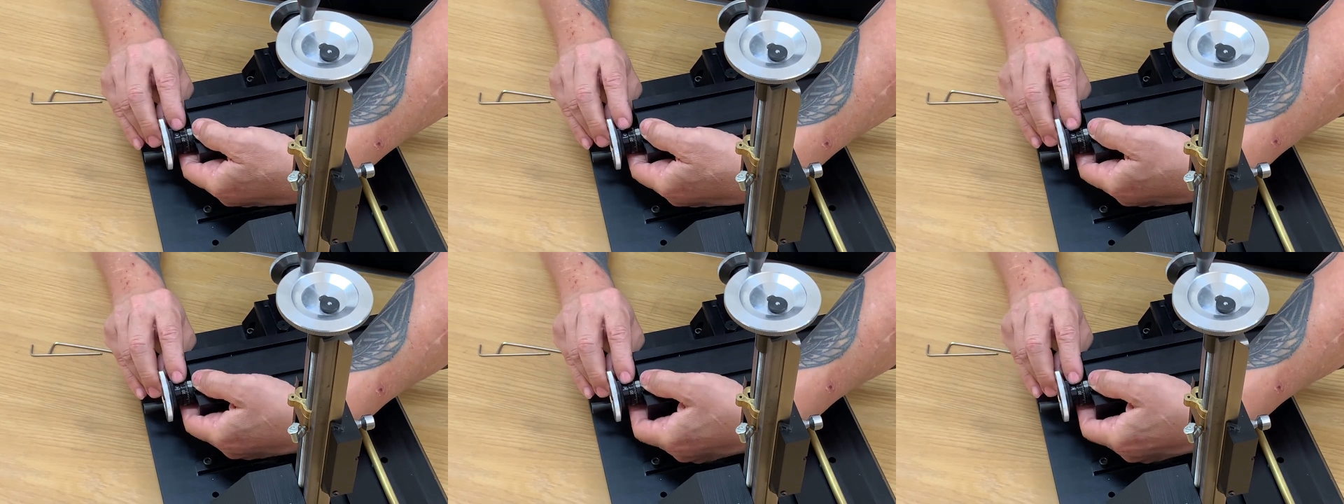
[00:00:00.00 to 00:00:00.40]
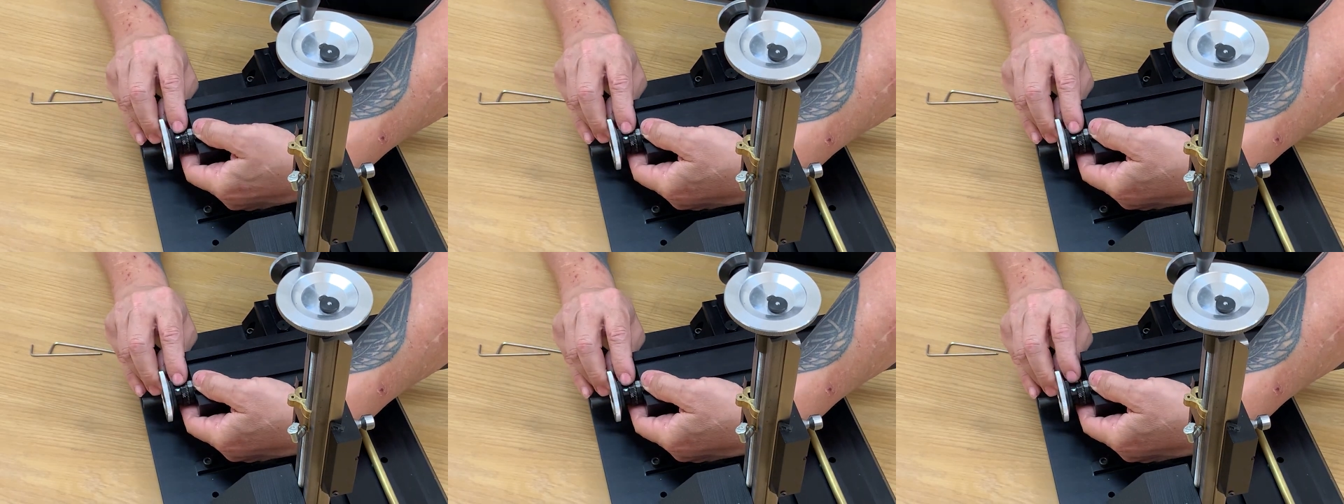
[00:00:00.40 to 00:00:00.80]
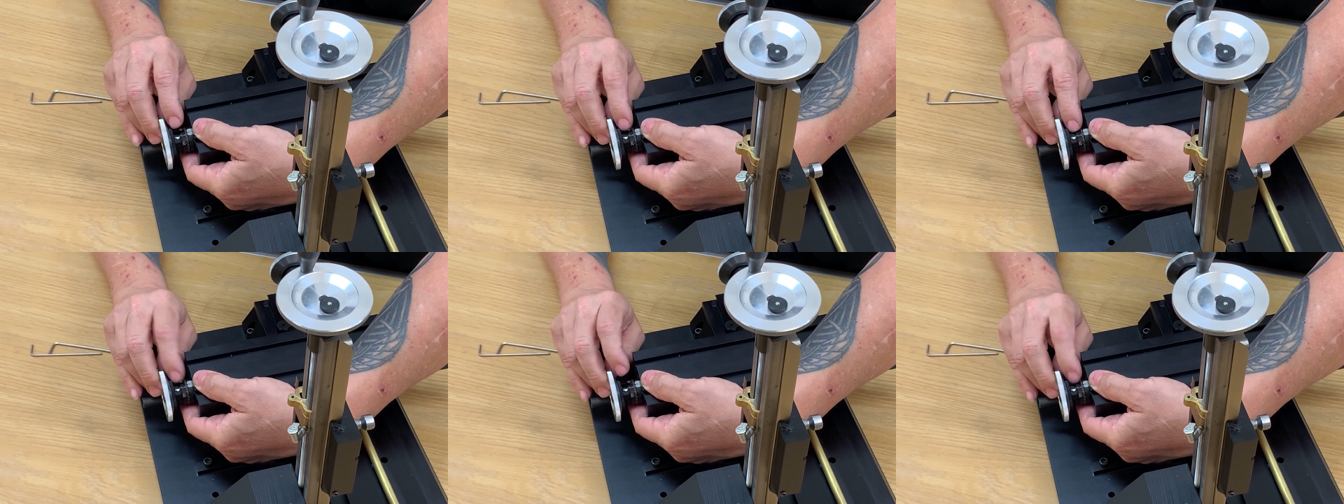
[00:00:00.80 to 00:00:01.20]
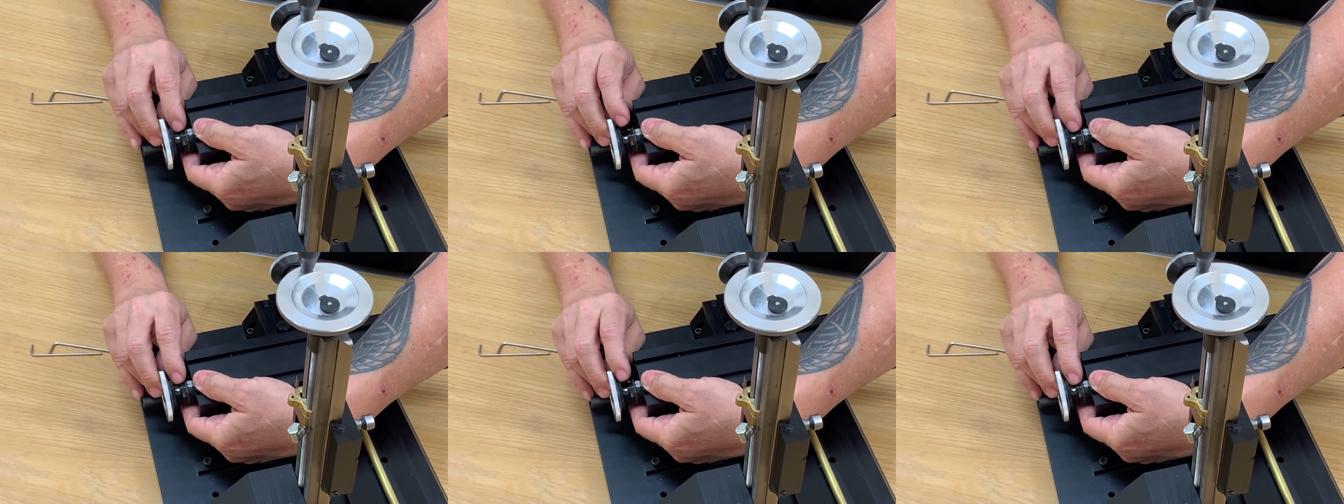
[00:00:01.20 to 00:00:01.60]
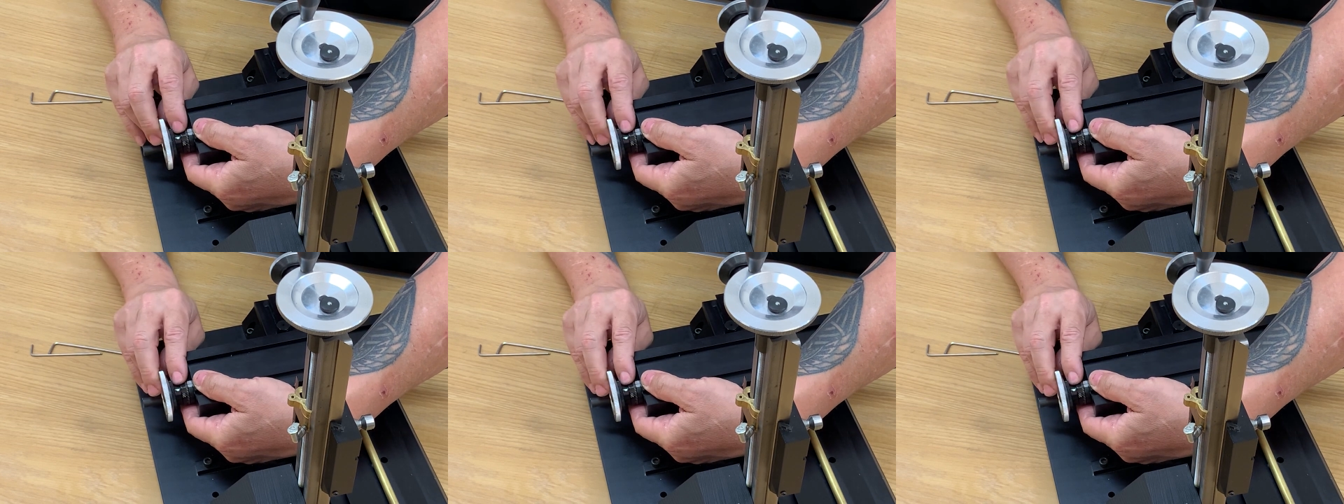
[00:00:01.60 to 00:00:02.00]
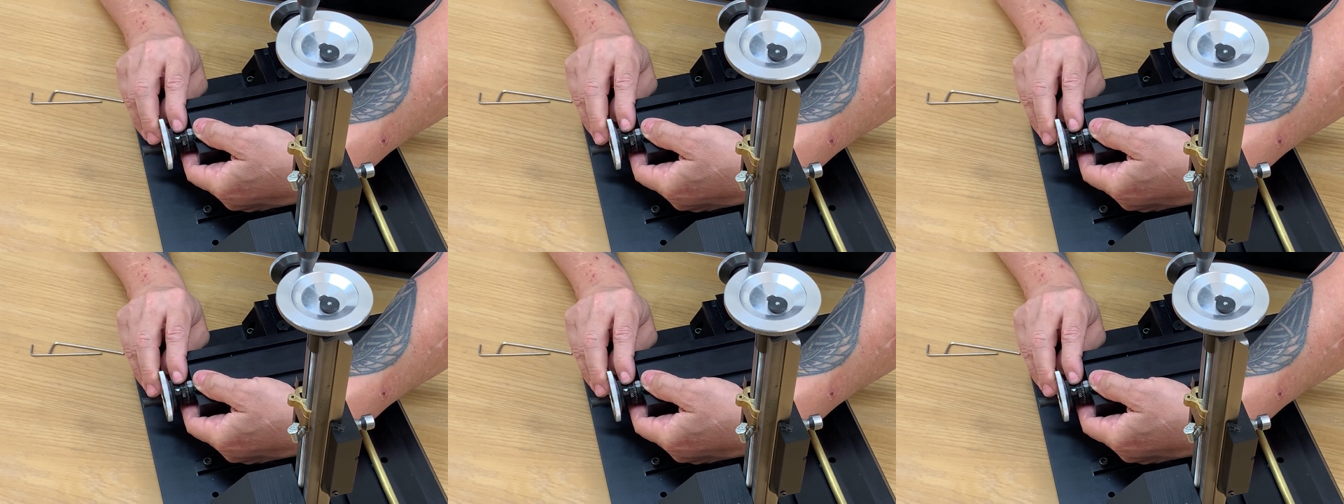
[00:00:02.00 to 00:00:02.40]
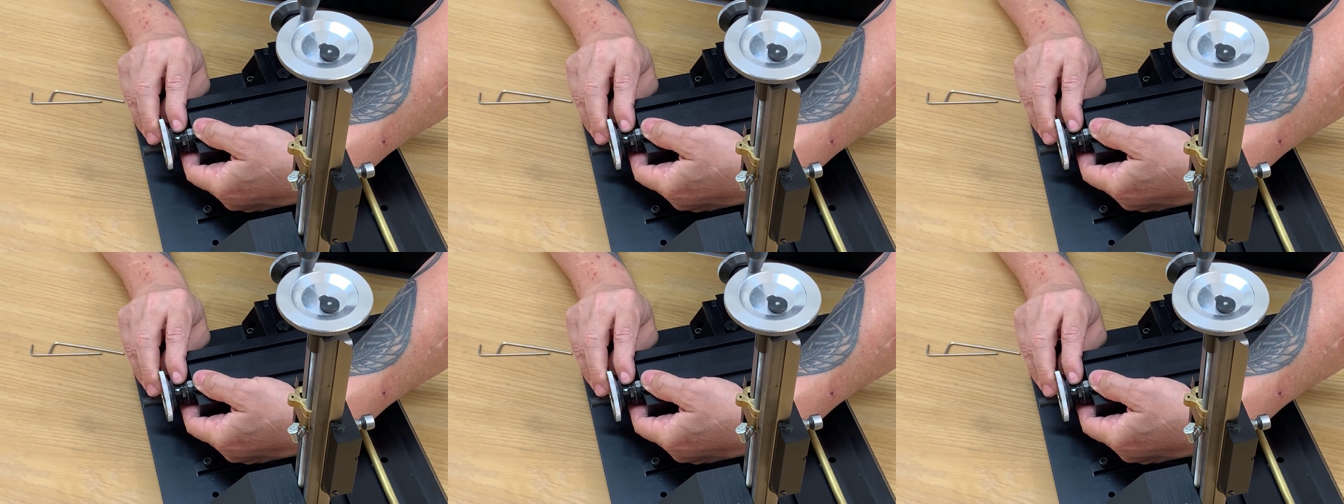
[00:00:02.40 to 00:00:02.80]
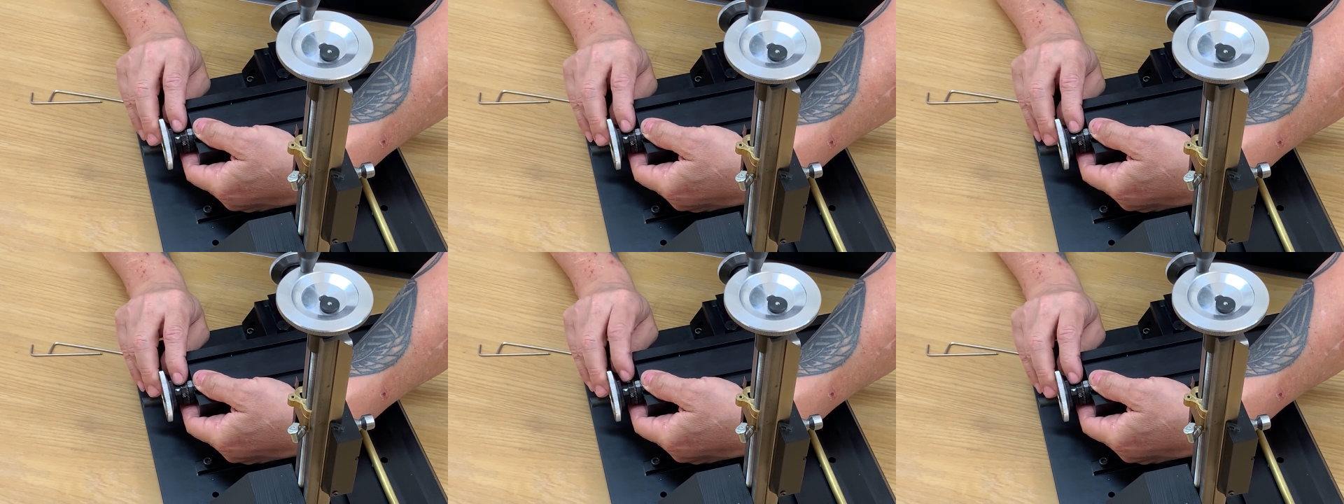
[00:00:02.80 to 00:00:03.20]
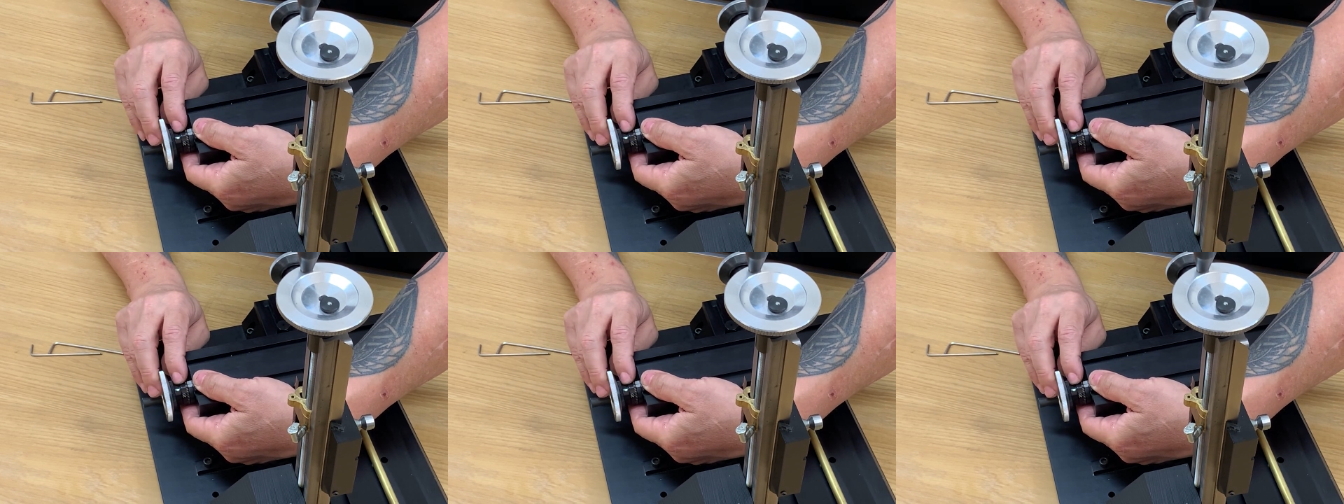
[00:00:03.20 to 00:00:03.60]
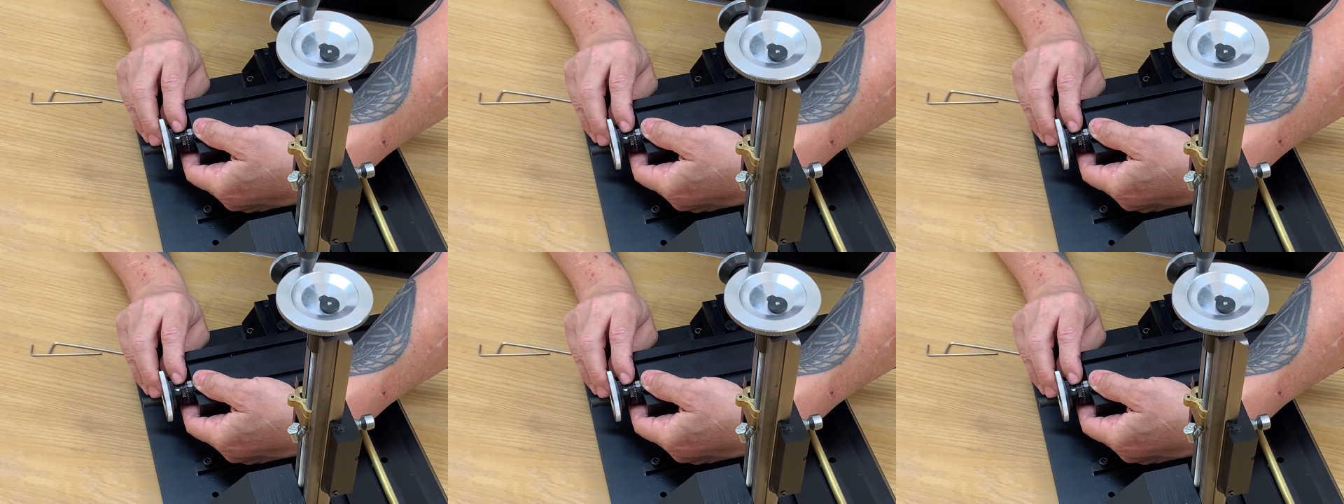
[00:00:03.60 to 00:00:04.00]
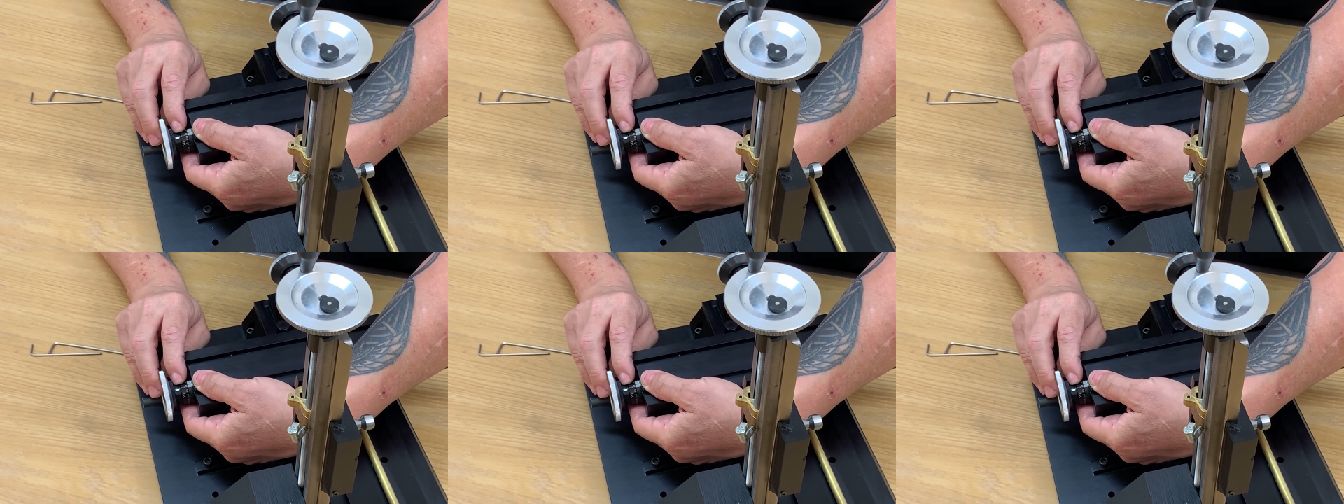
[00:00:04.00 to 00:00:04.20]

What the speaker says: No face is visible, so there are no lips to read.